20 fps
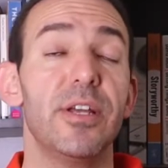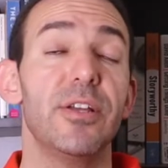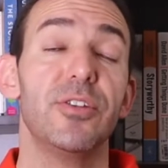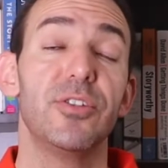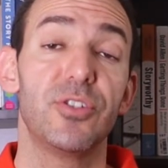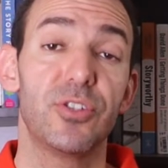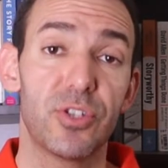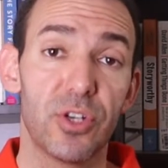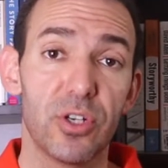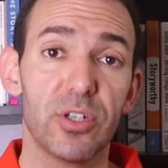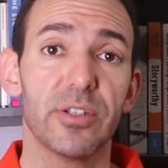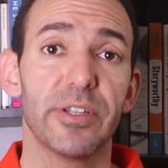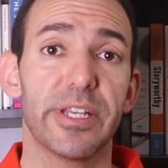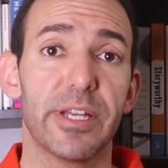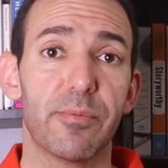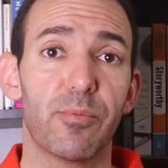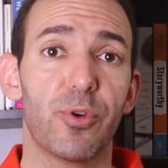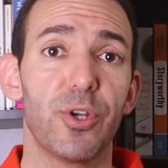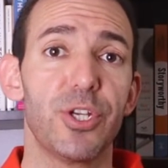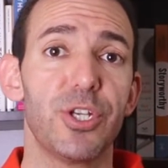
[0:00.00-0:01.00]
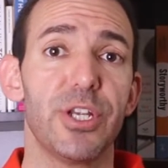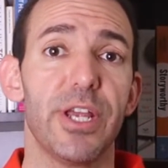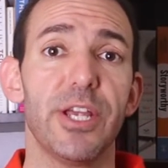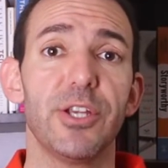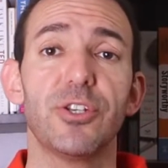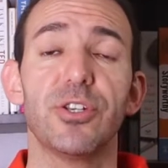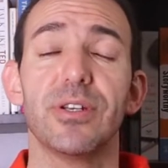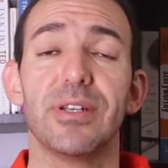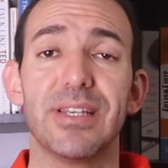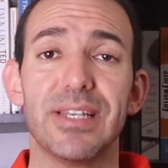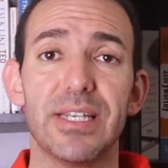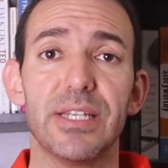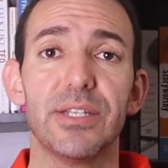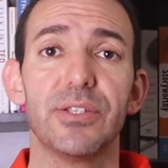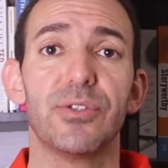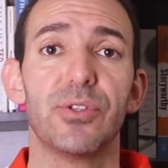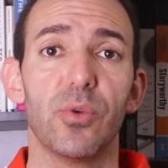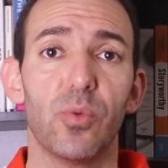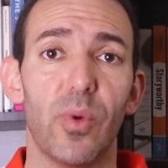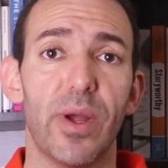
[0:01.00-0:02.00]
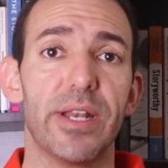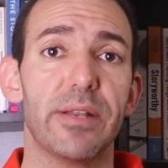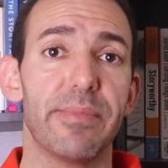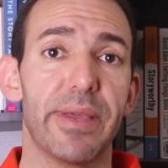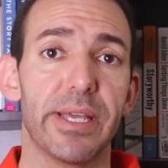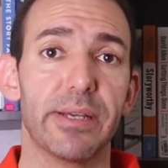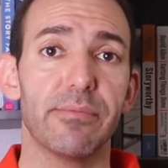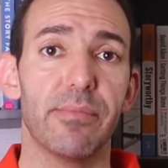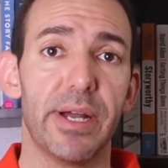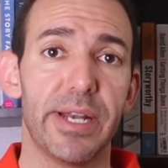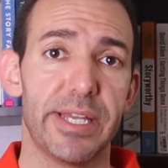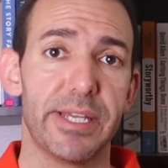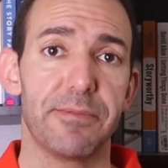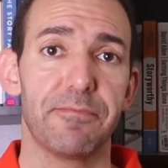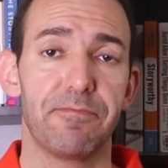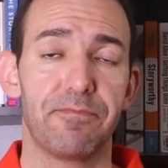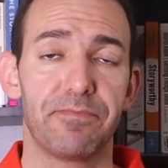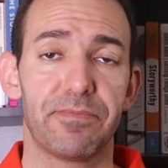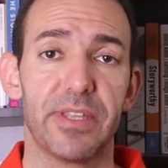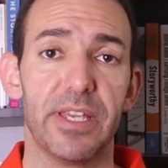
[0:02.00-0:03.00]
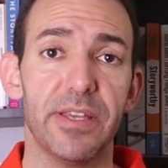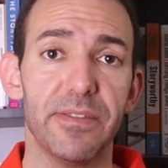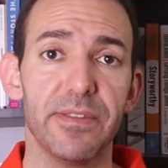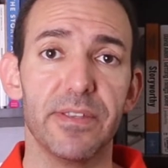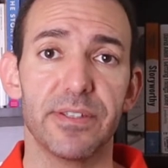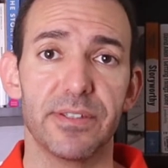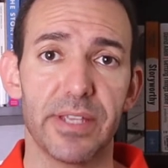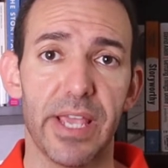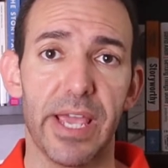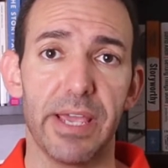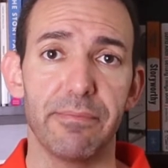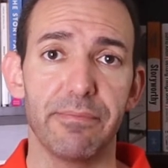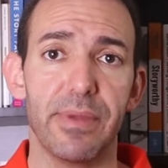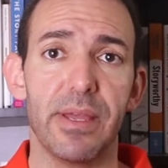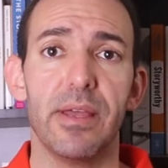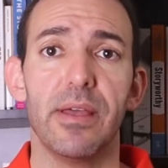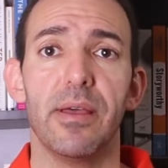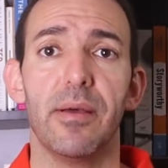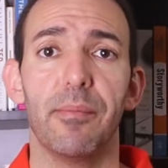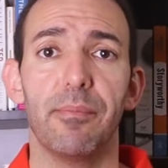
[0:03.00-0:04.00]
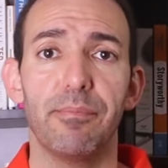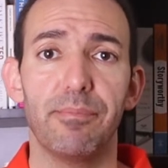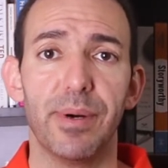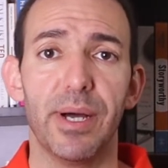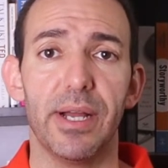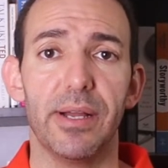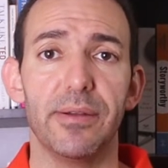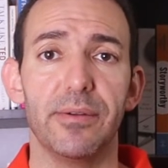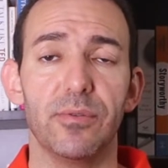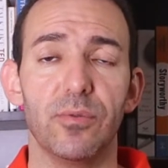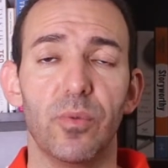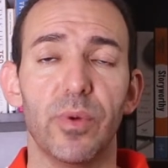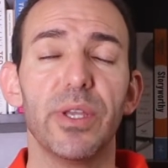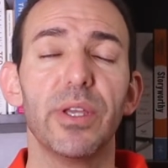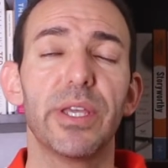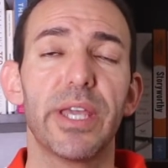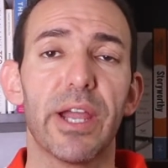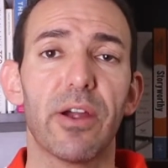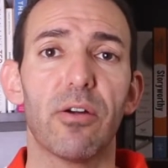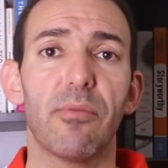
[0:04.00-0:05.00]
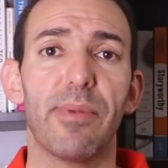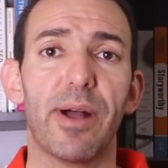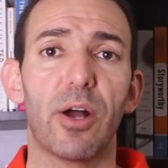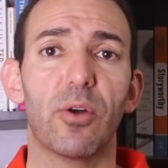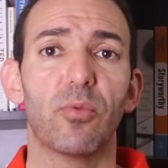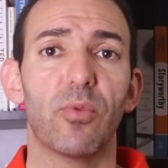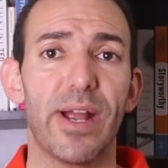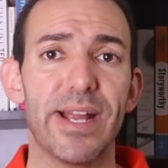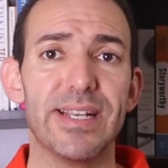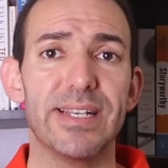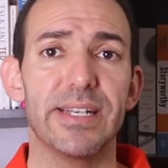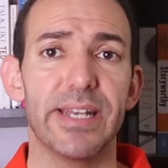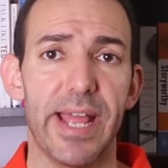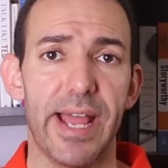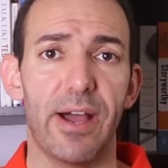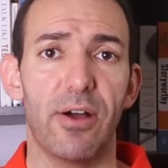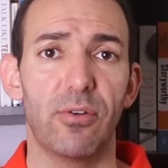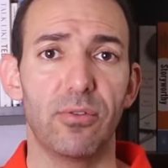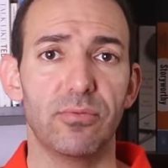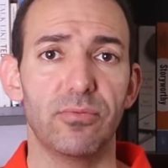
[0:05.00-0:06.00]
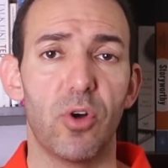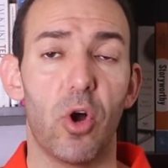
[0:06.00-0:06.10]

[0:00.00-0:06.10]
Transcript: Certainly appreciation is the way to make money in this game, but we care about right now.